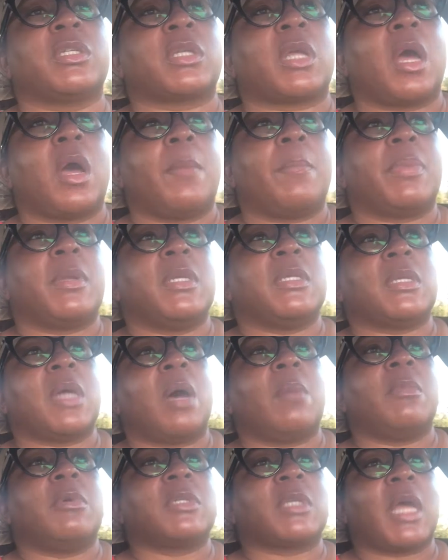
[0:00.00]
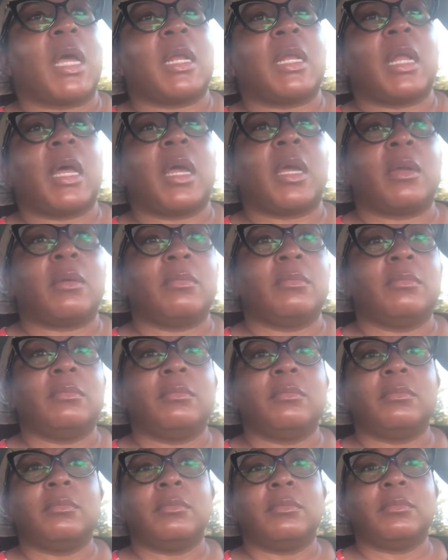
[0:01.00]
company is almost kind of like,
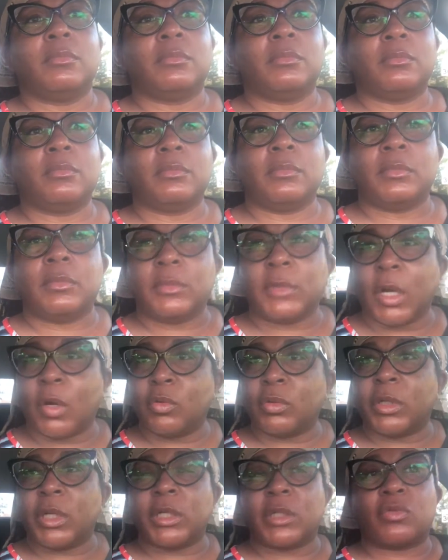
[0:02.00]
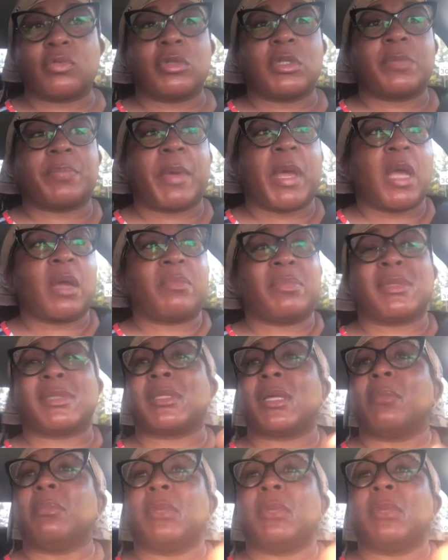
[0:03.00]
no disrespect, but some